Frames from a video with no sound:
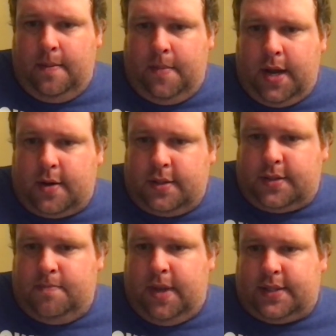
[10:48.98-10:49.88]
Michael
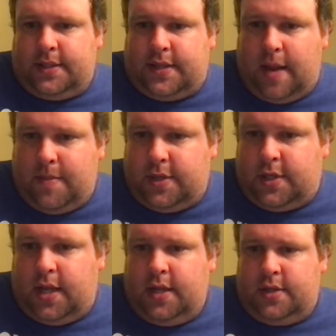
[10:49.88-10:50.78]
makes a statement
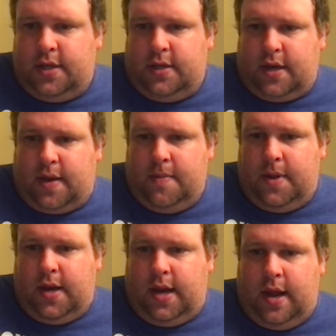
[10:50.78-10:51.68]
challenging the
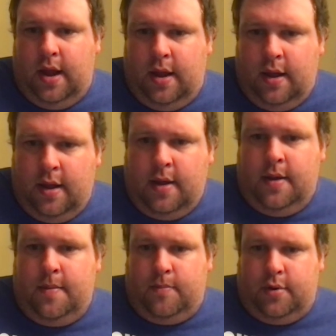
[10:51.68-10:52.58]
committee
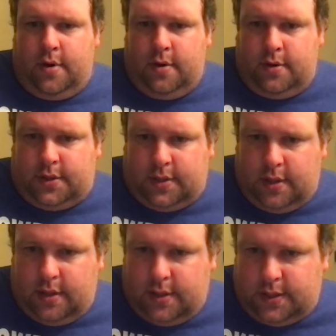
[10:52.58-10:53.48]
produce
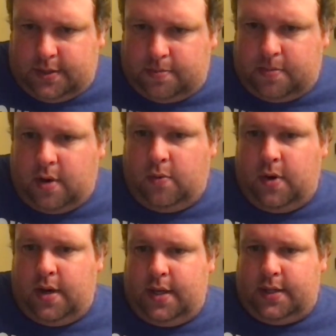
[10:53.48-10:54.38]
is a
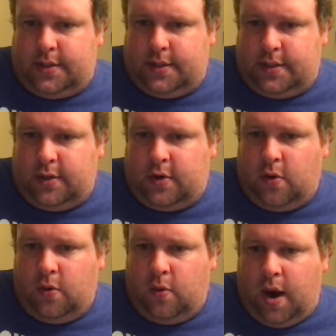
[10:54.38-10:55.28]
witness to
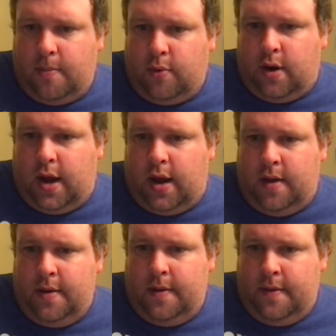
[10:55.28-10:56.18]
corroborate
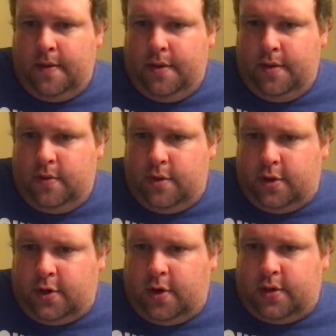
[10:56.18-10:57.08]
the
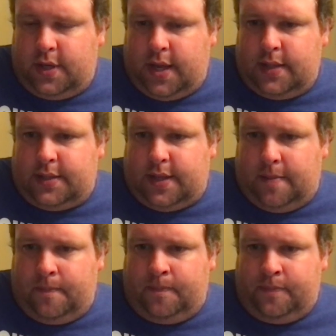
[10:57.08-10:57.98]
charge against
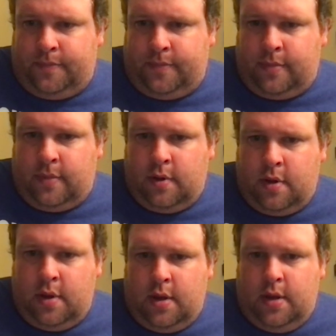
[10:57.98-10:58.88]
him.
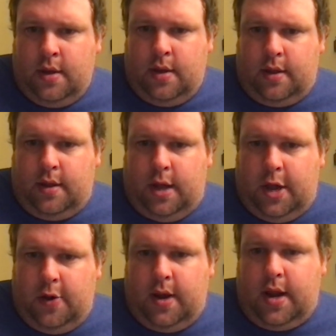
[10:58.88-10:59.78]
The
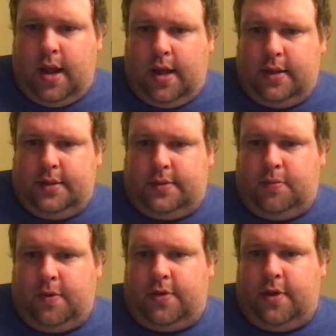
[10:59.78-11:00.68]
hearing ends
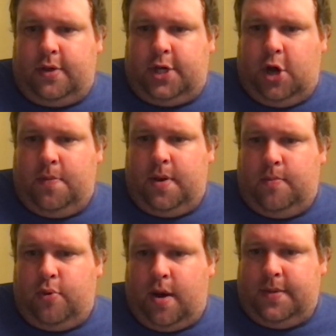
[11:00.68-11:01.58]
with the chairman
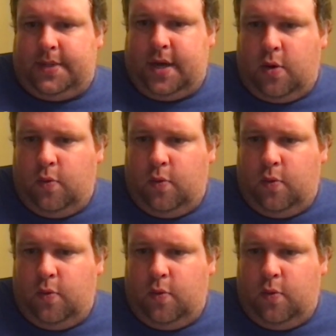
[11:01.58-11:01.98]
promising a